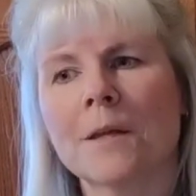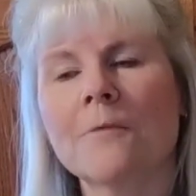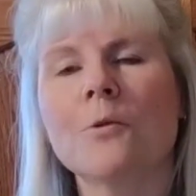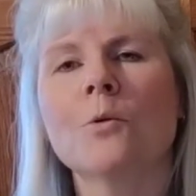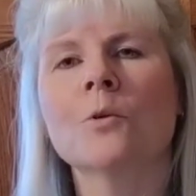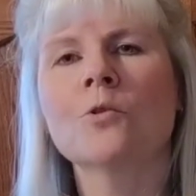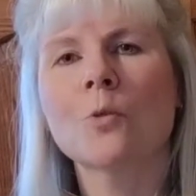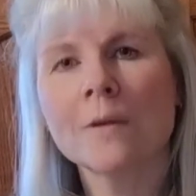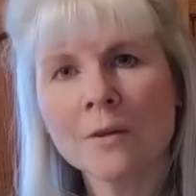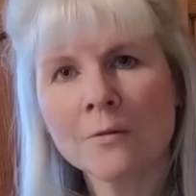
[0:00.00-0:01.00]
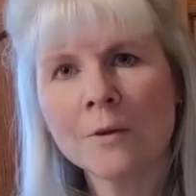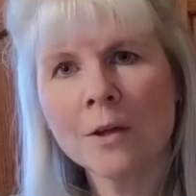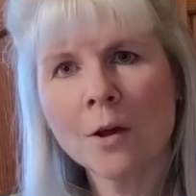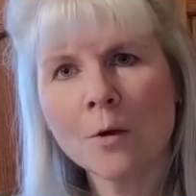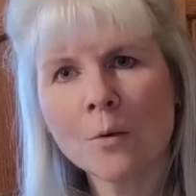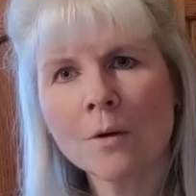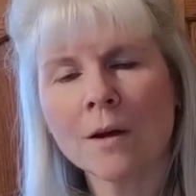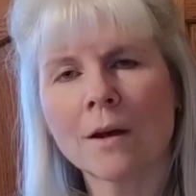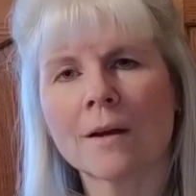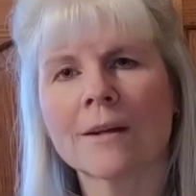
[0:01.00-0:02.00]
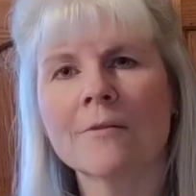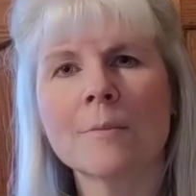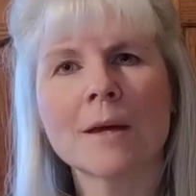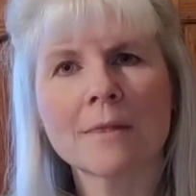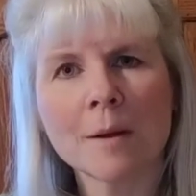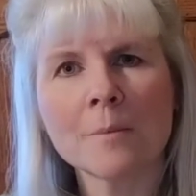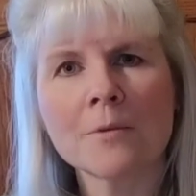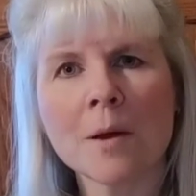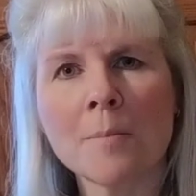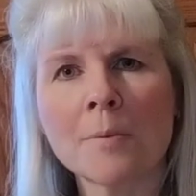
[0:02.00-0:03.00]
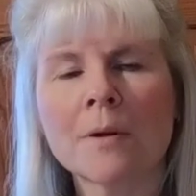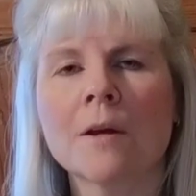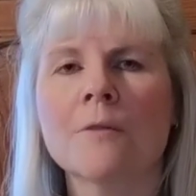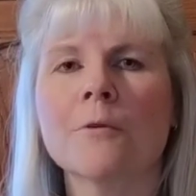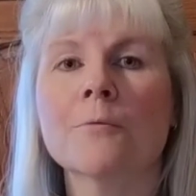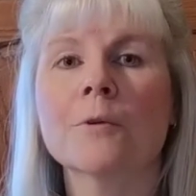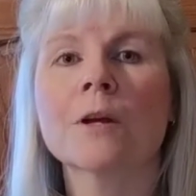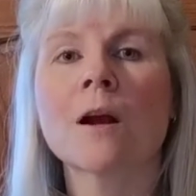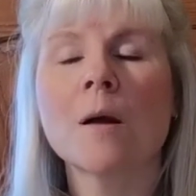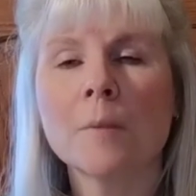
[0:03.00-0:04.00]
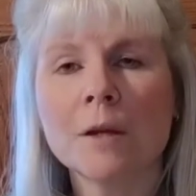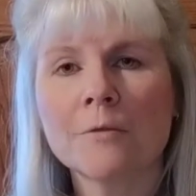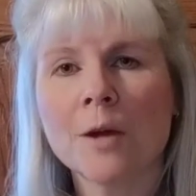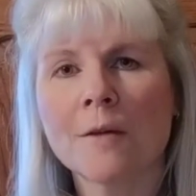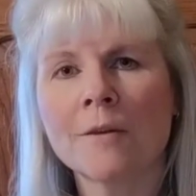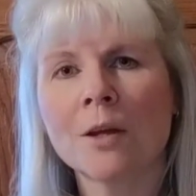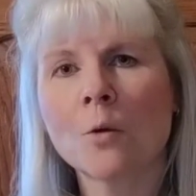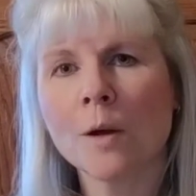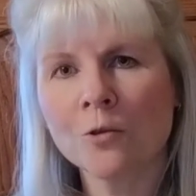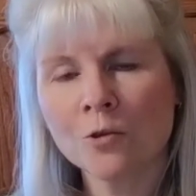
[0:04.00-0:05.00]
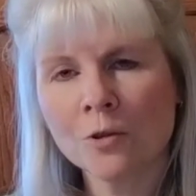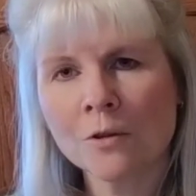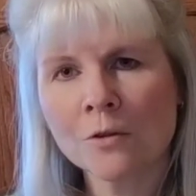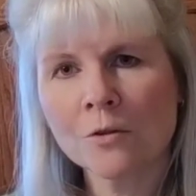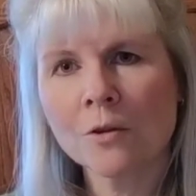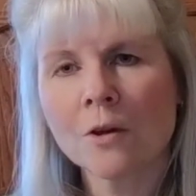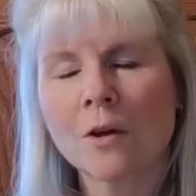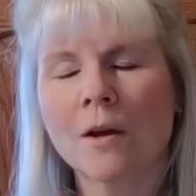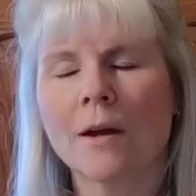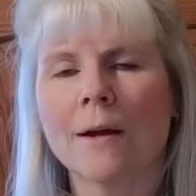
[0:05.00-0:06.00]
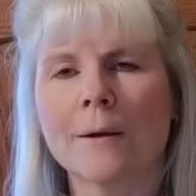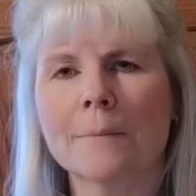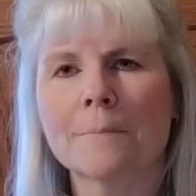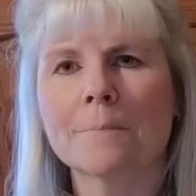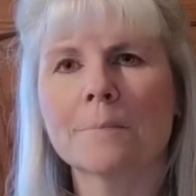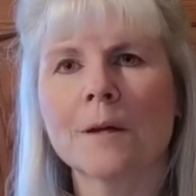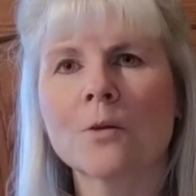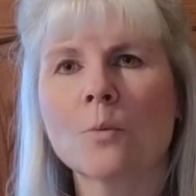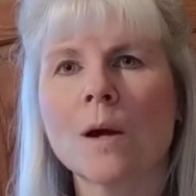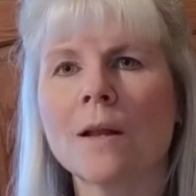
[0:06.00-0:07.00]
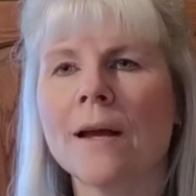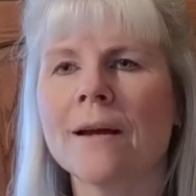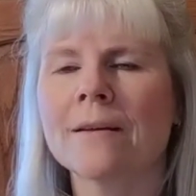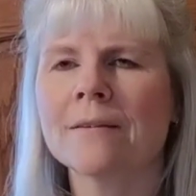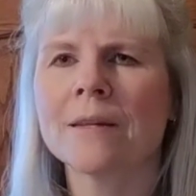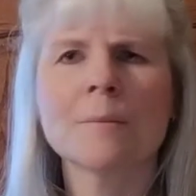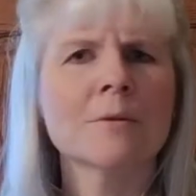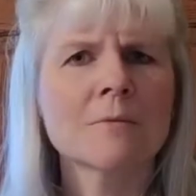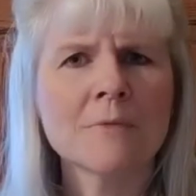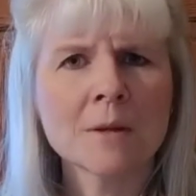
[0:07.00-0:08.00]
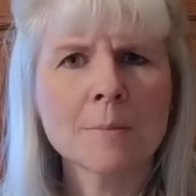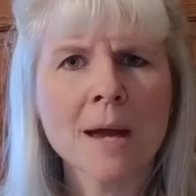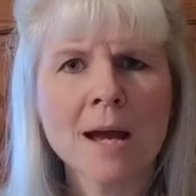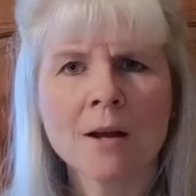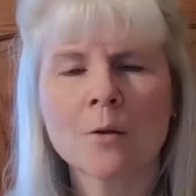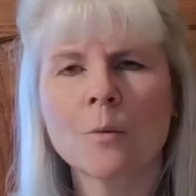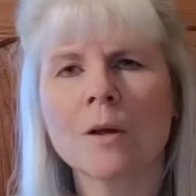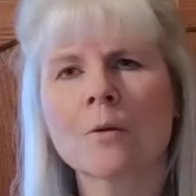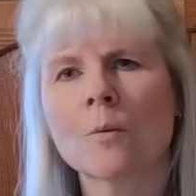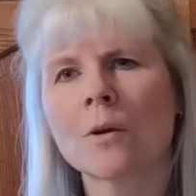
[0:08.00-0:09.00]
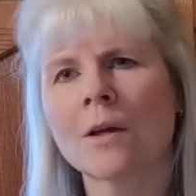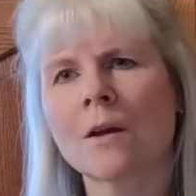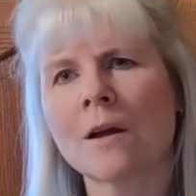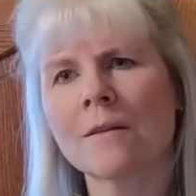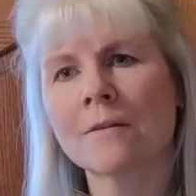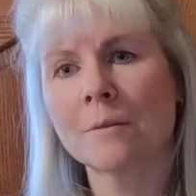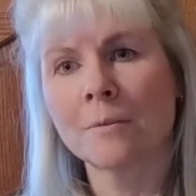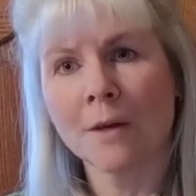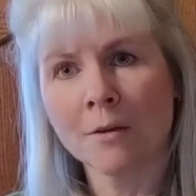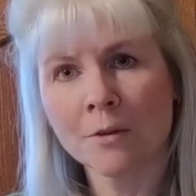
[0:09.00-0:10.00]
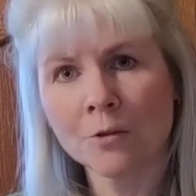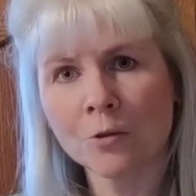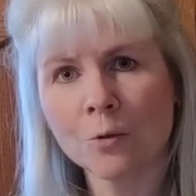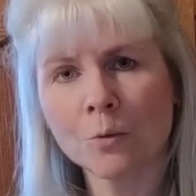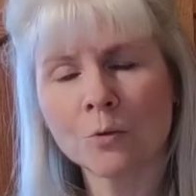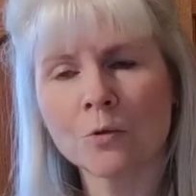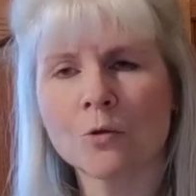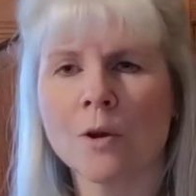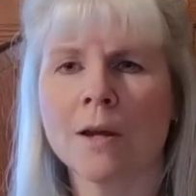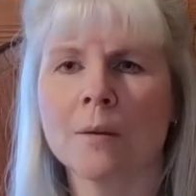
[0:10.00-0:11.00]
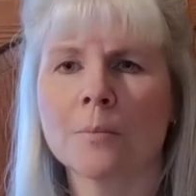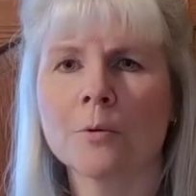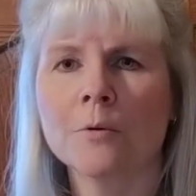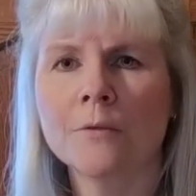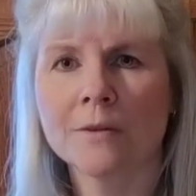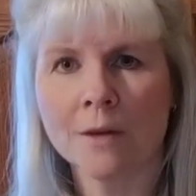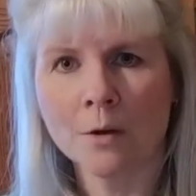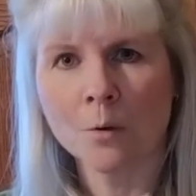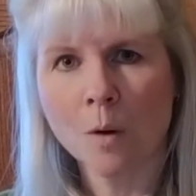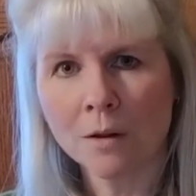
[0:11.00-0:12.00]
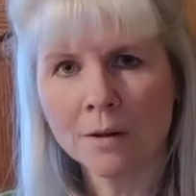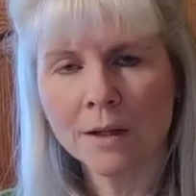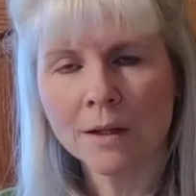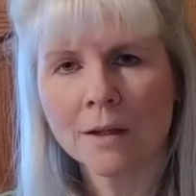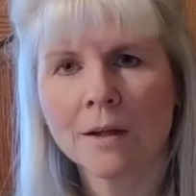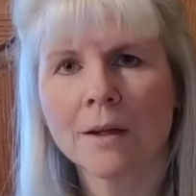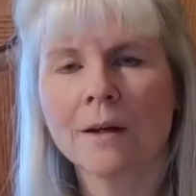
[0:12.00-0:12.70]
If you enjoyed this video, give me a thumbs up. Feel free to comment if you have any questions, as well as give me some feedback. We are working on some sound issues to try and improve the sound quality.